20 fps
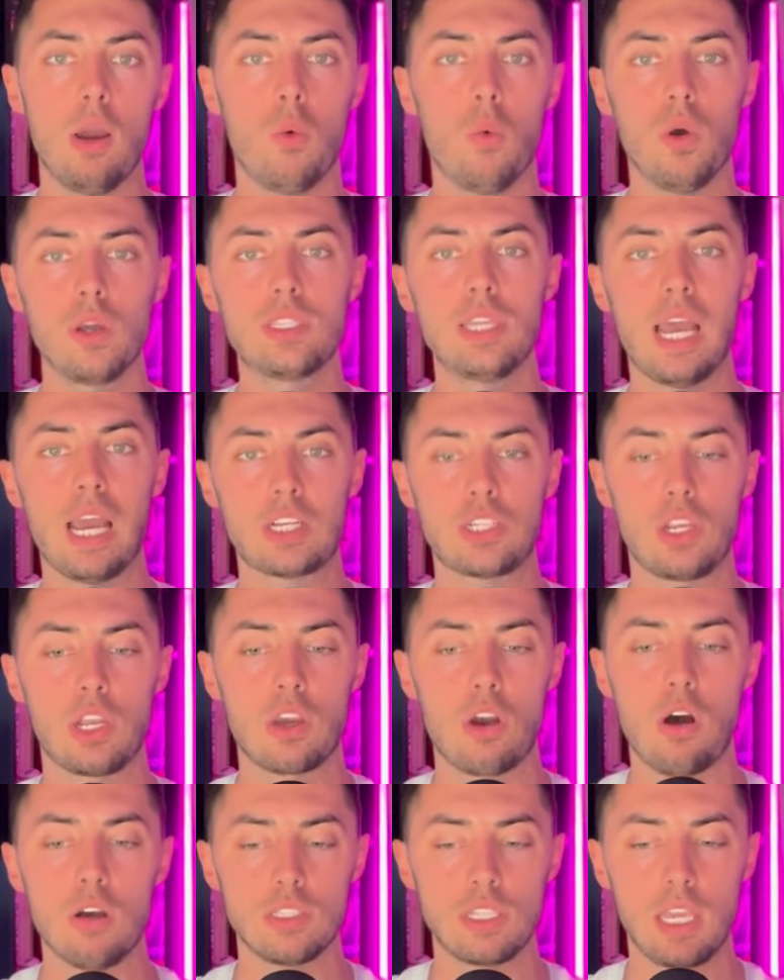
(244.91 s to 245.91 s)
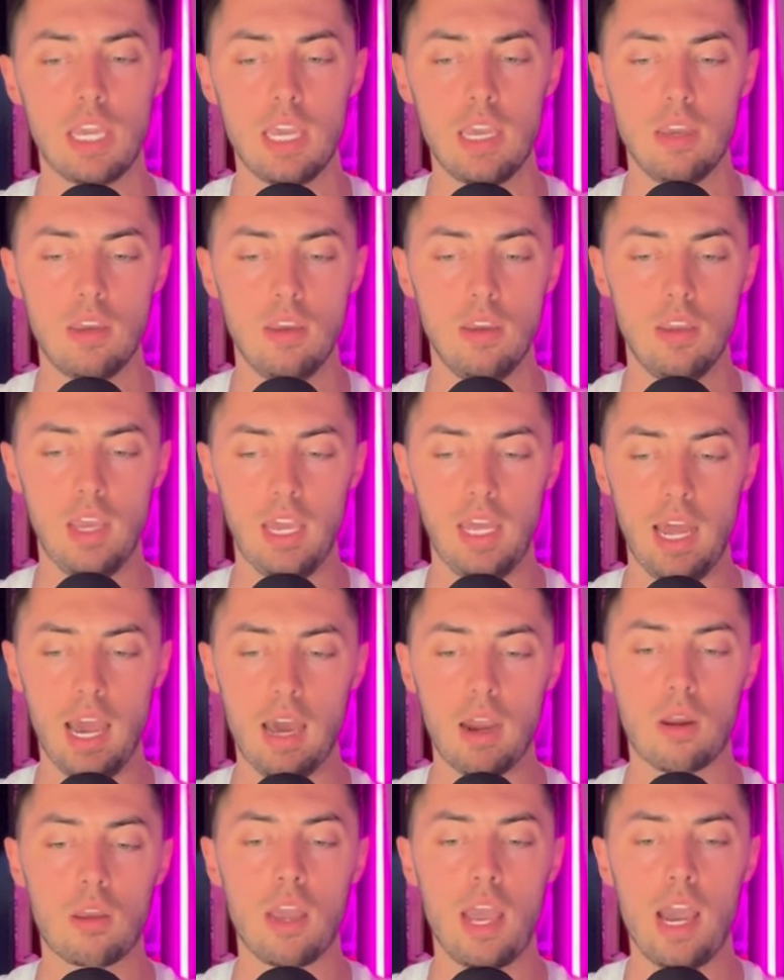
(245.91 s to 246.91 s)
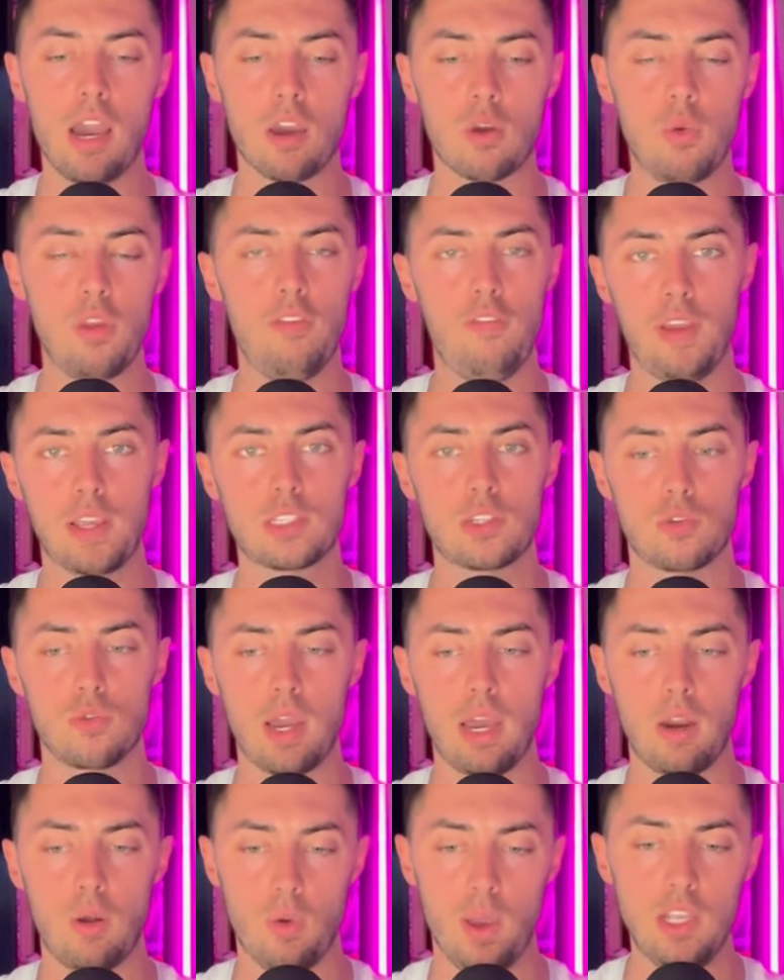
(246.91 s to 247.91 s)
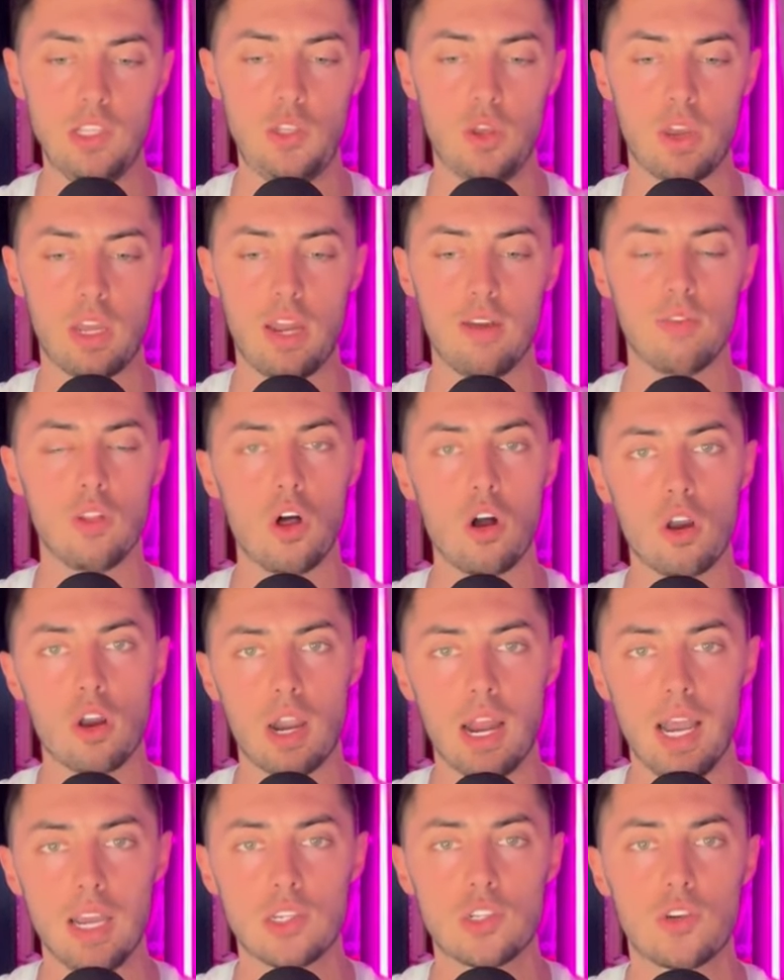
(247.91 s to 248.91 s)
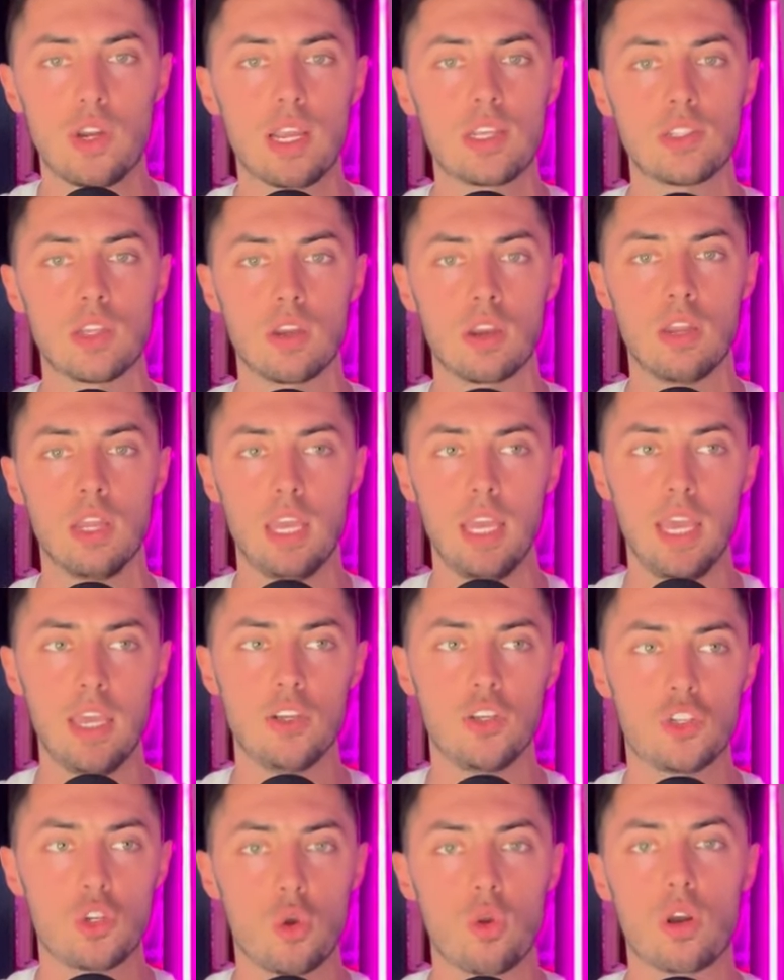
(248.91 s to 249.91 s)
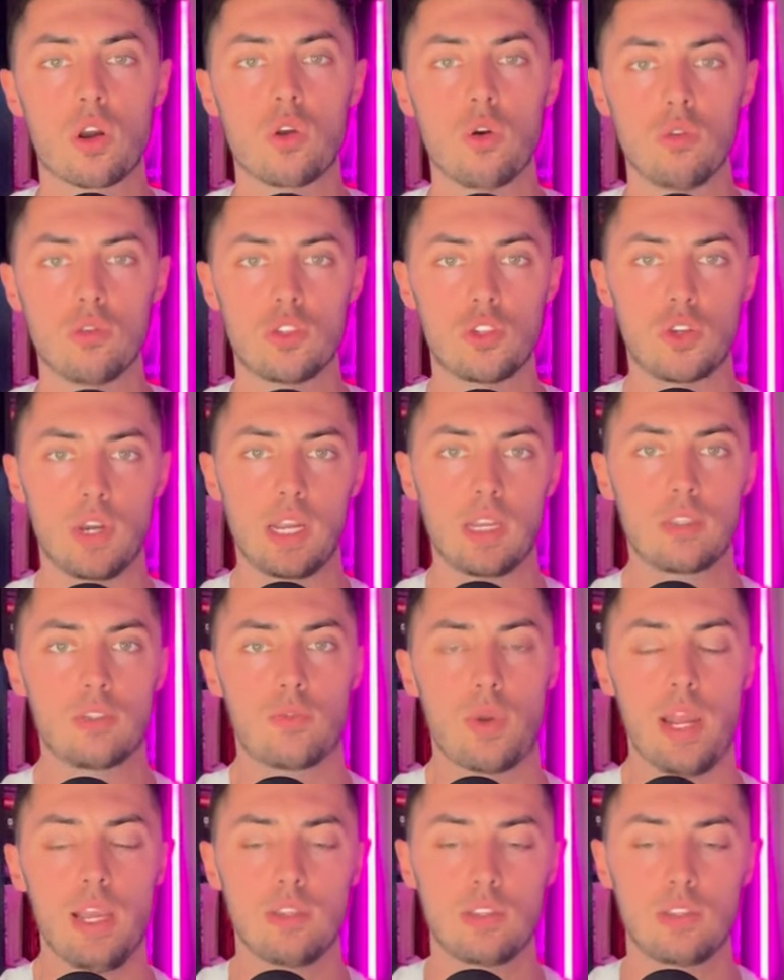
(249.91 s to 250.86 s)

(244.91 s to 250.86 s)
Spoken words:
what's actually causing it and how can we fix it right away so you can have longer hot streaks and shorter cold streaks, right?